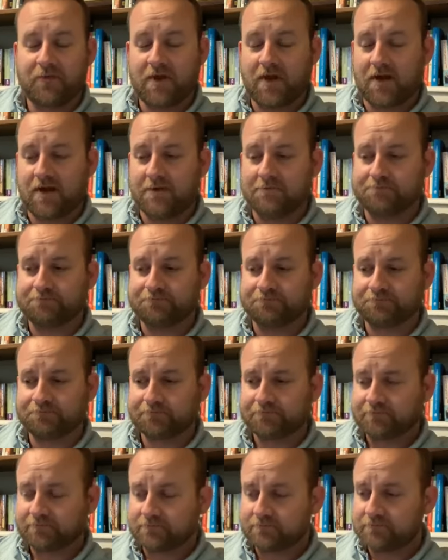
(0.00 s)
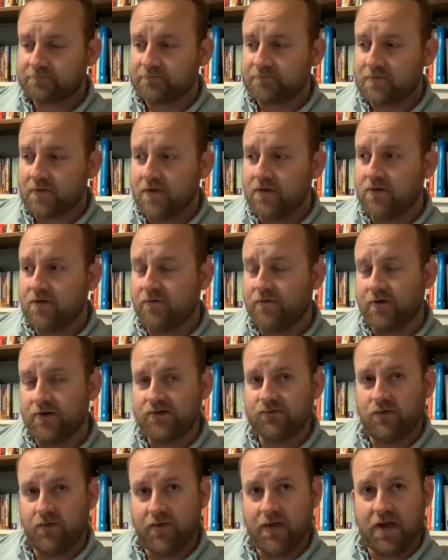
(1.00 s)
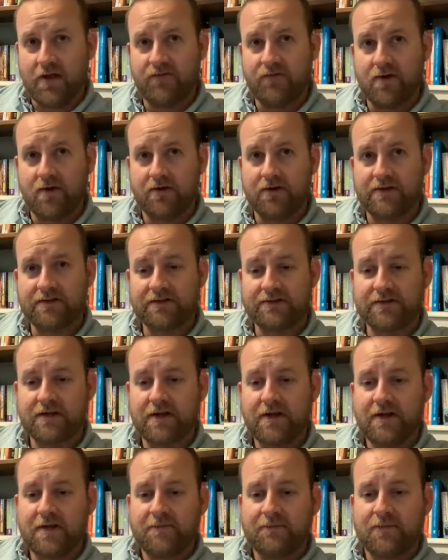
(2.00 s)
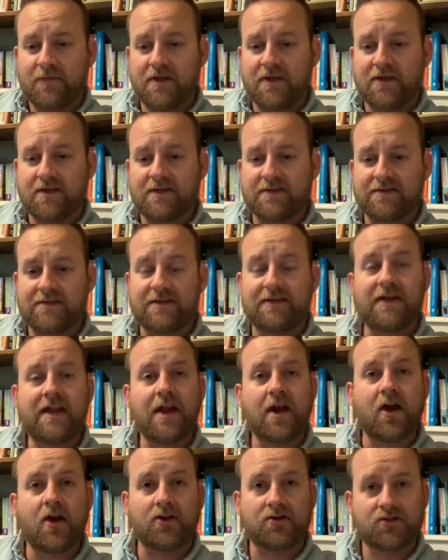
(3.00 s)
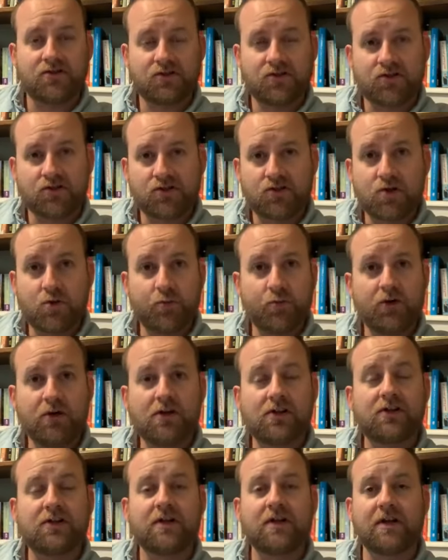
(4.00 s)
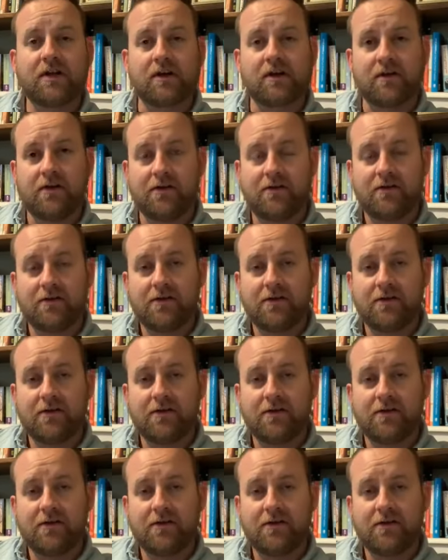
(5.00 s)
Um, the first one that I've noticed is that they are super clear